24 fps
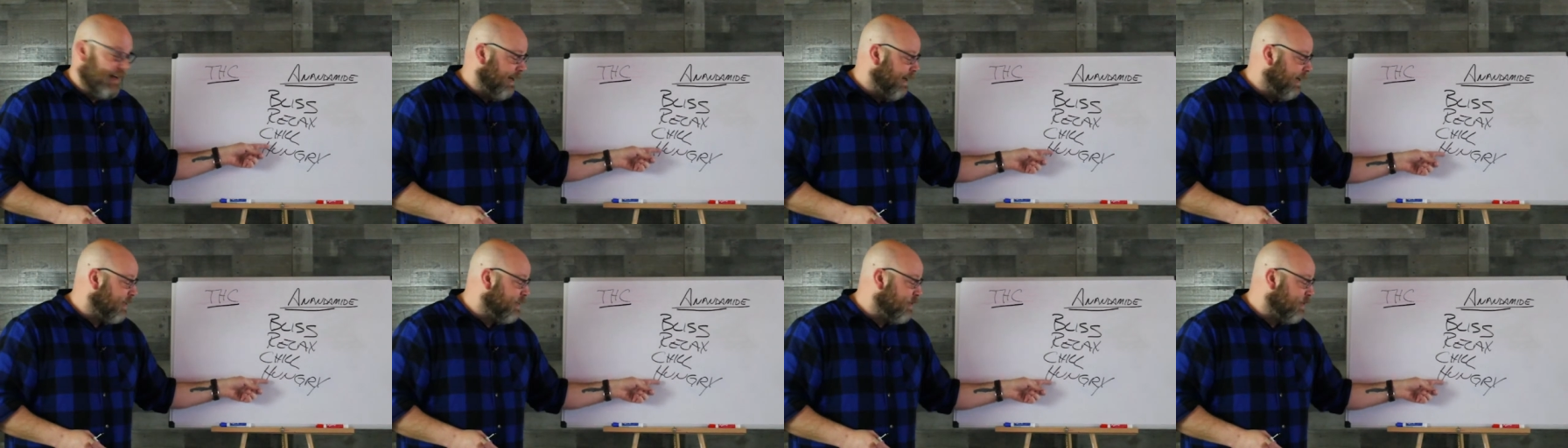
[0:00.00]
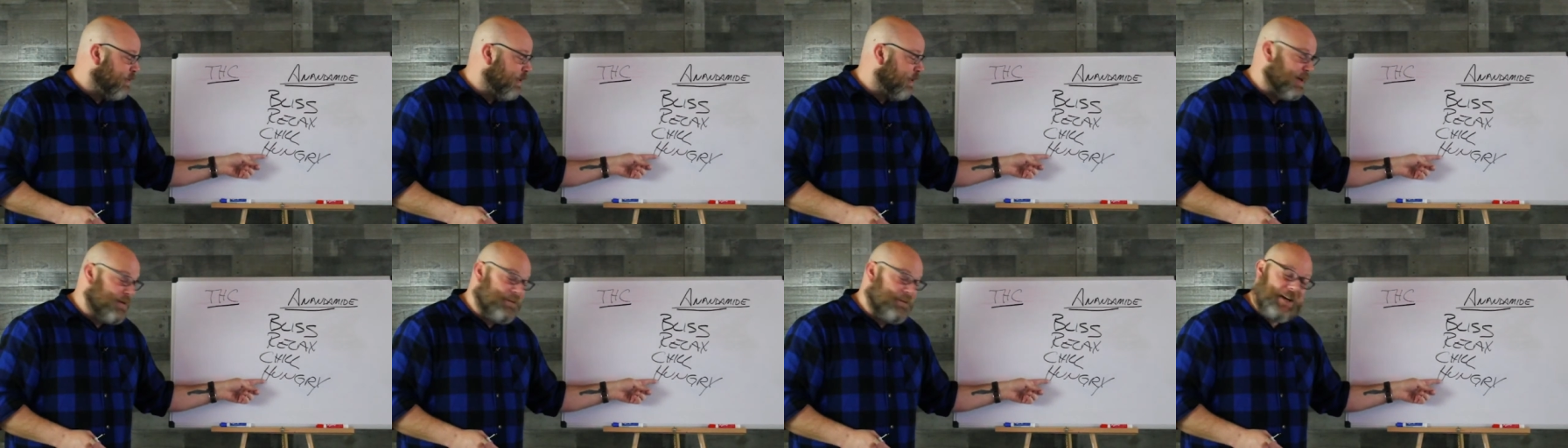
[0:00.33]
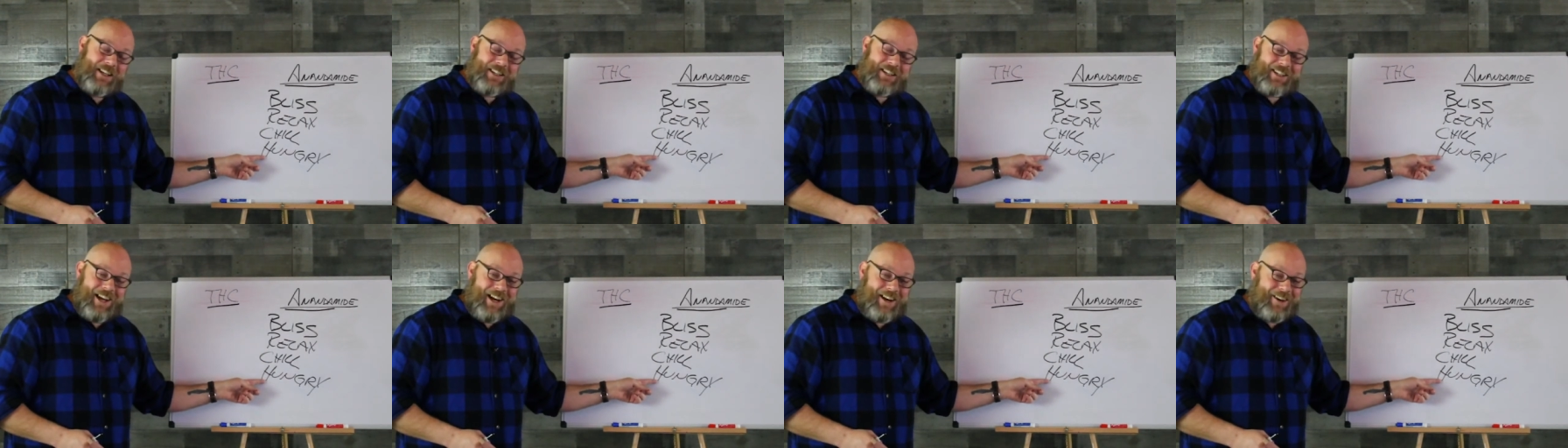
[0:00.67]
And 20
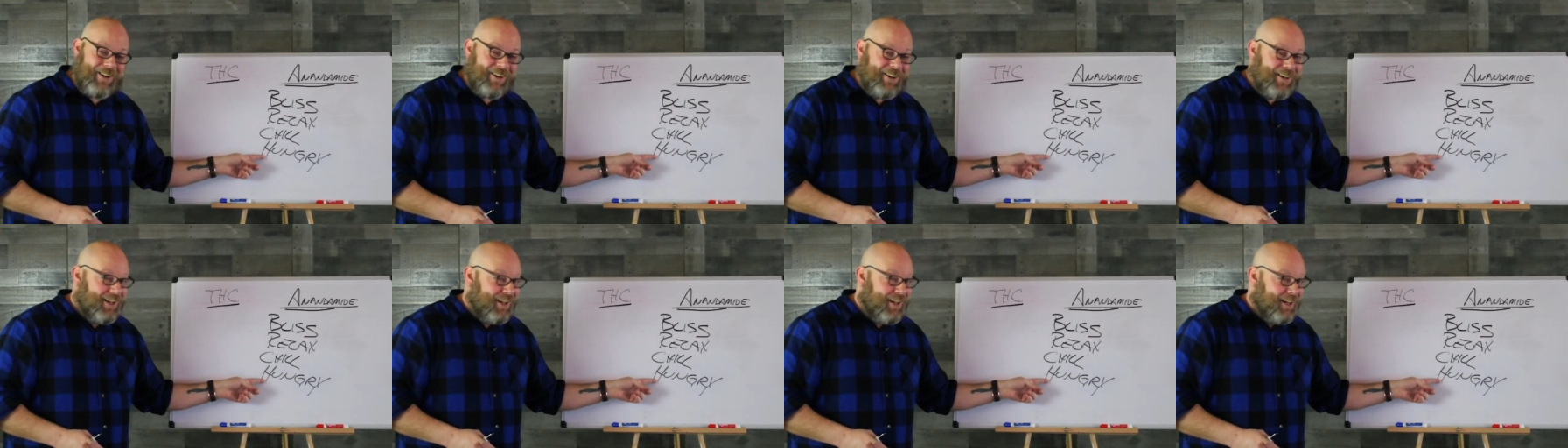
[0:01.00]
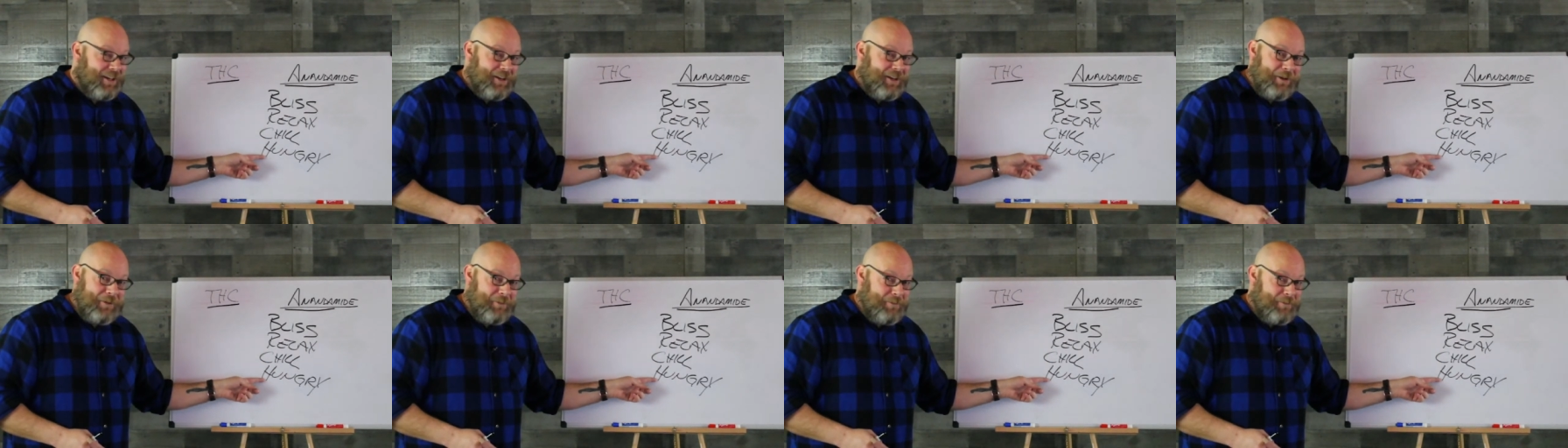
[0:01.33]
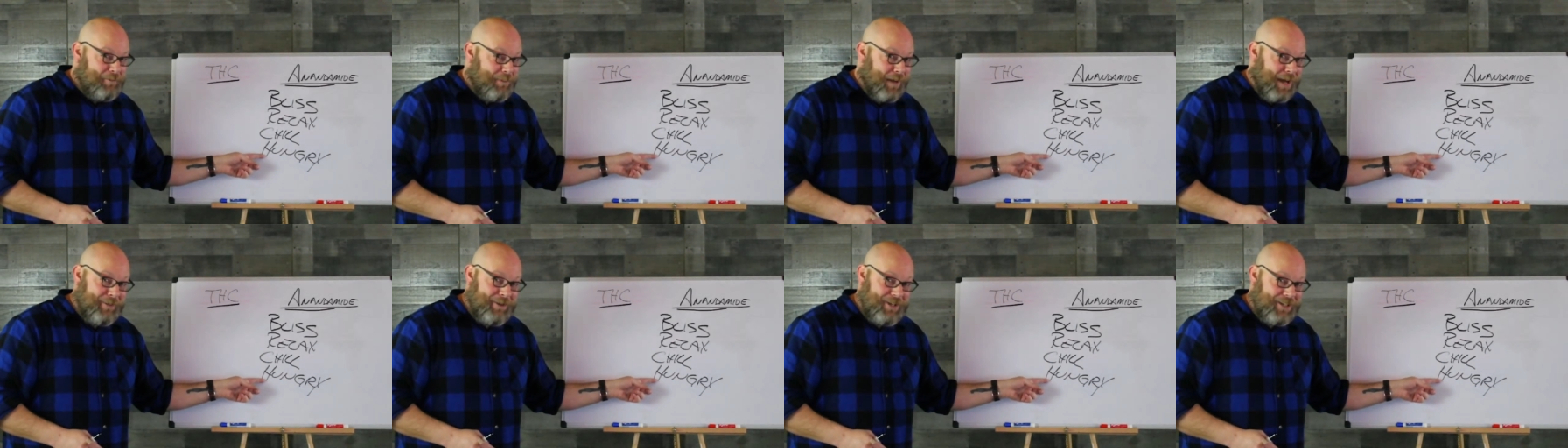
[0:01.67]
minutes later,
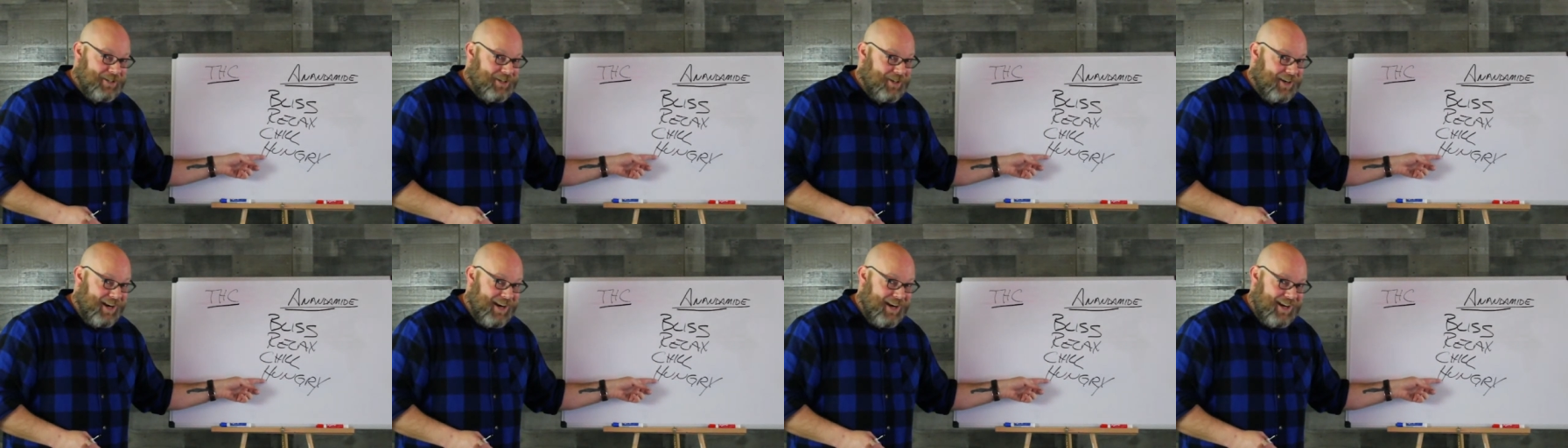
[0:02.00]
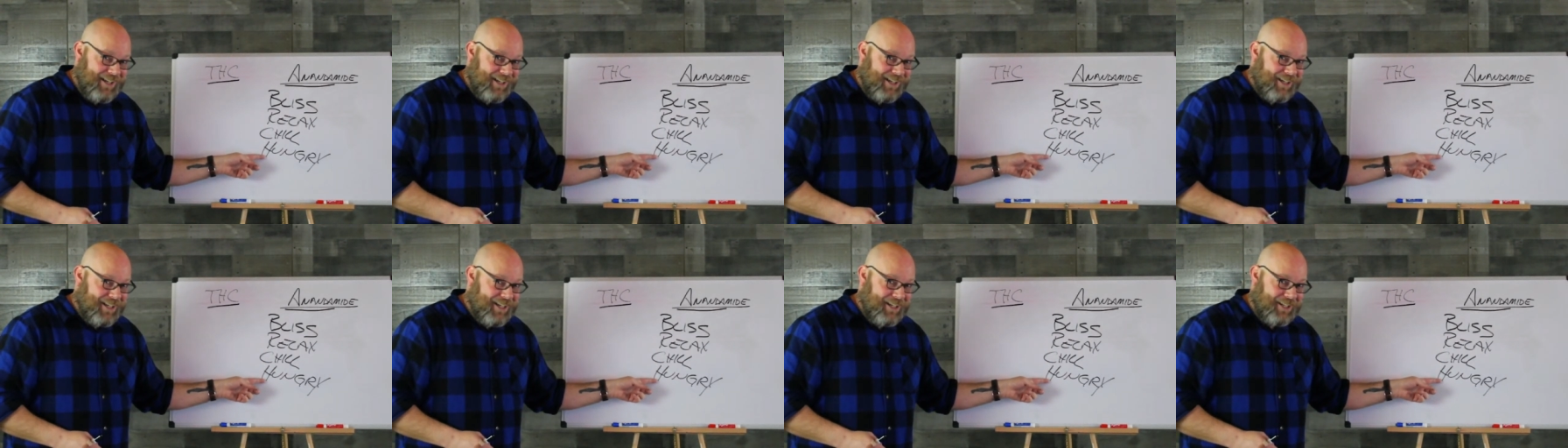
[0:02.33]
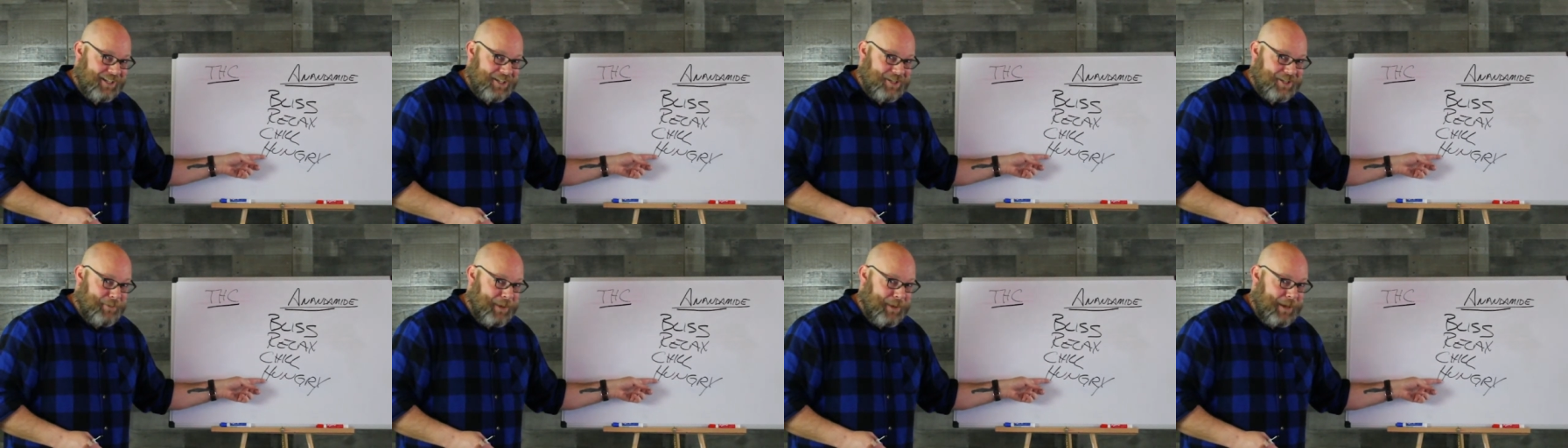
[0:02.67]
baby's crying again
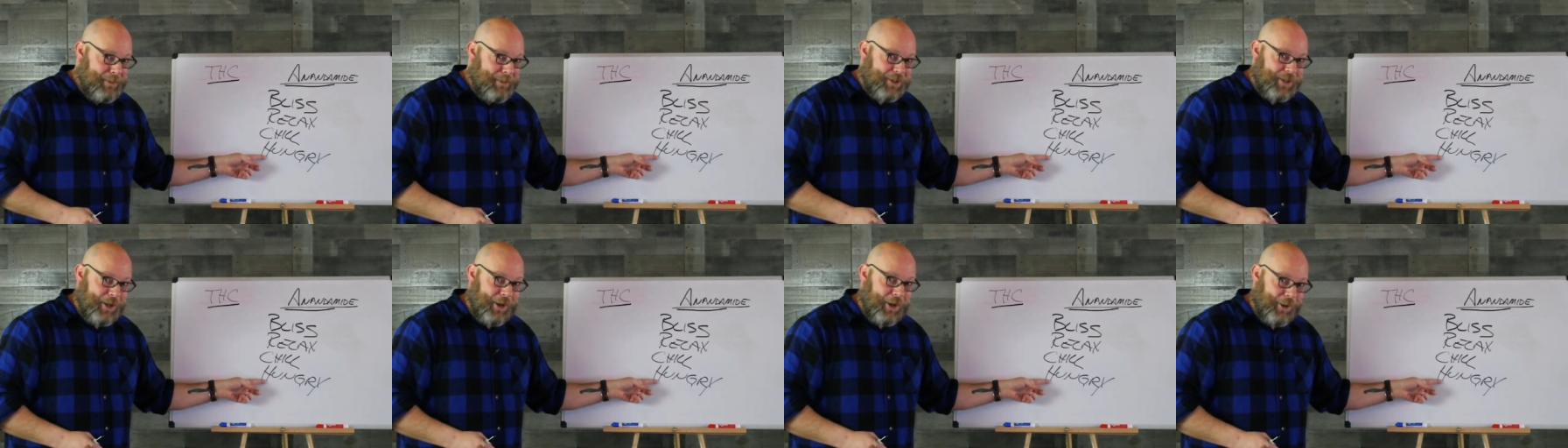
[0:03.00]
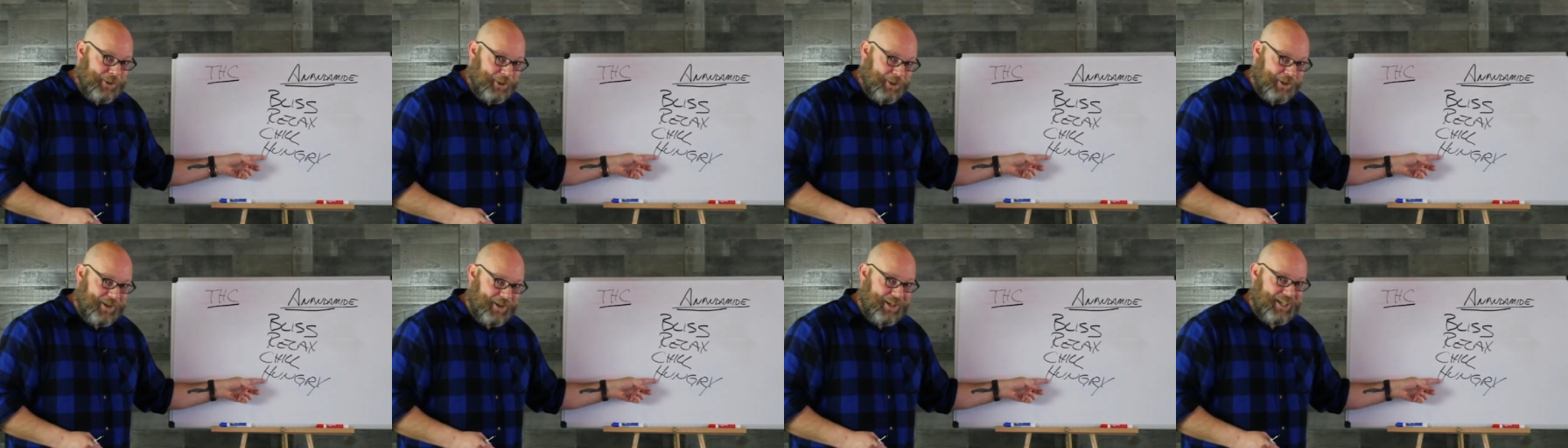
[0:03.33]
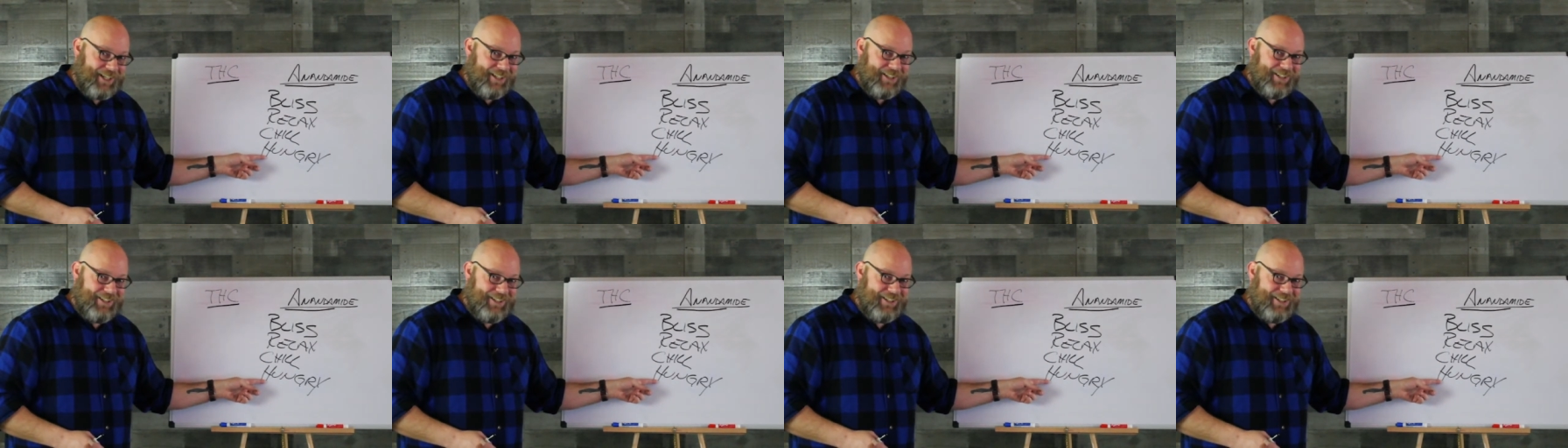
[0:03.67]
because baby's hungry
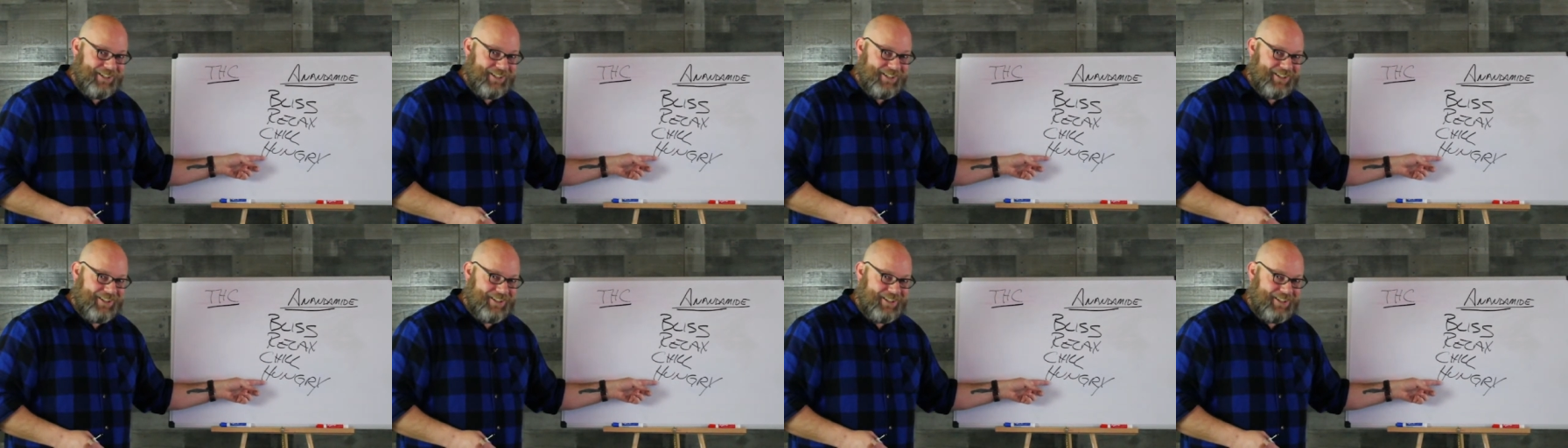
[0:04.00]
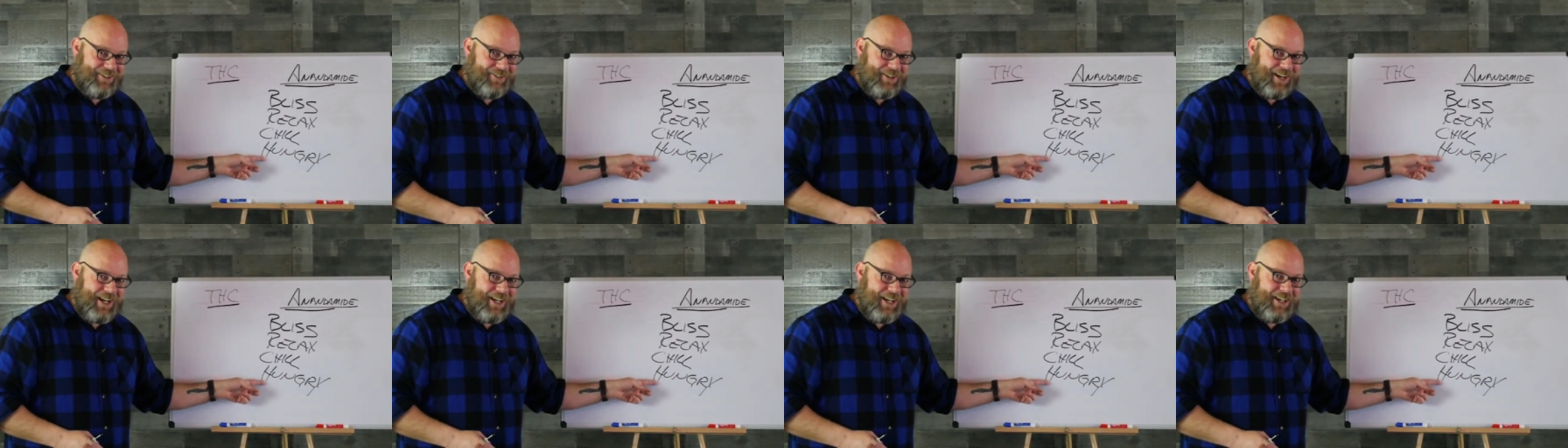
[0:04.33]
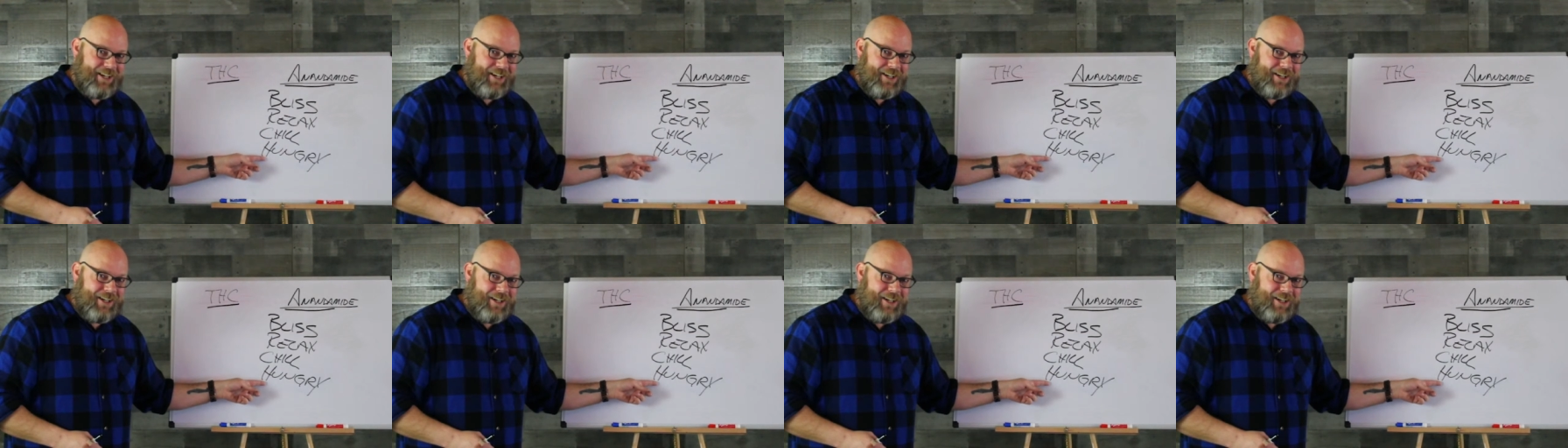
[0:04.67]
right?